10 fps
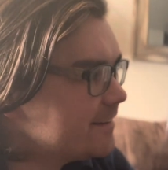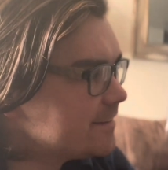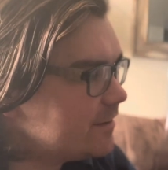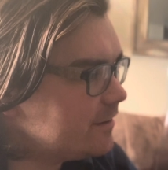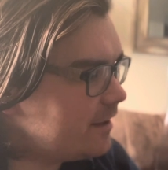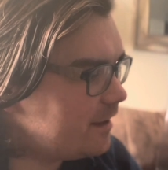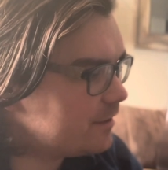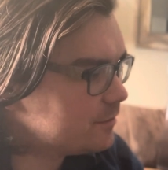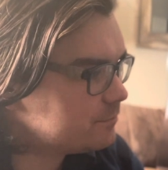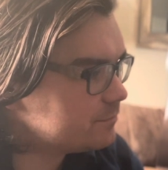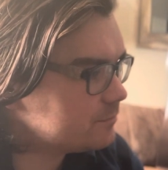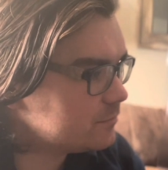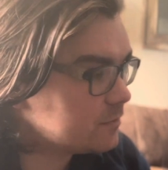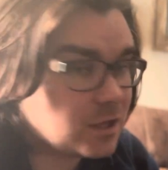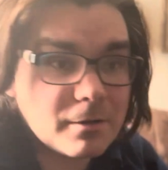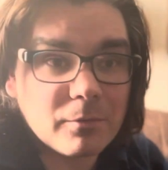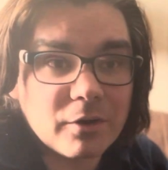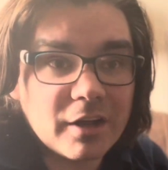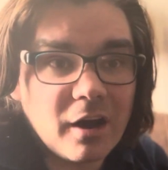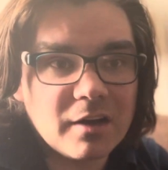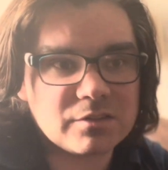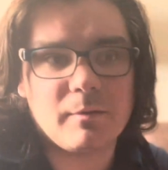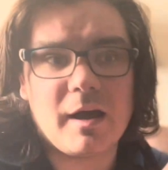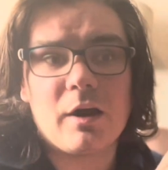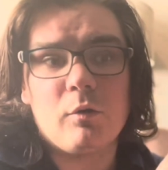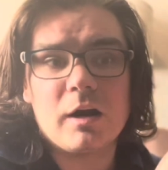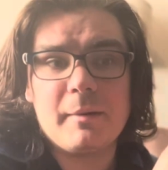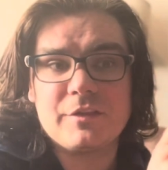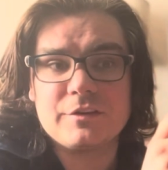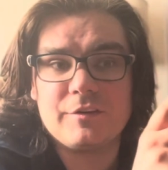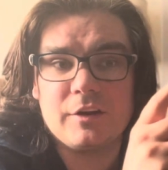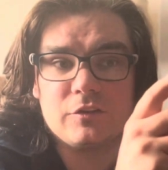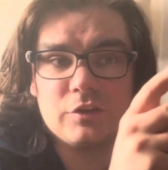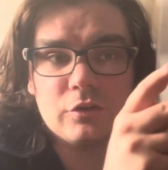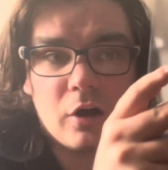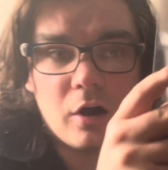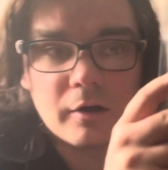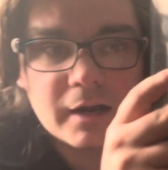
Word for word: So yeah, pretty awesome. I don't want to make this video too long.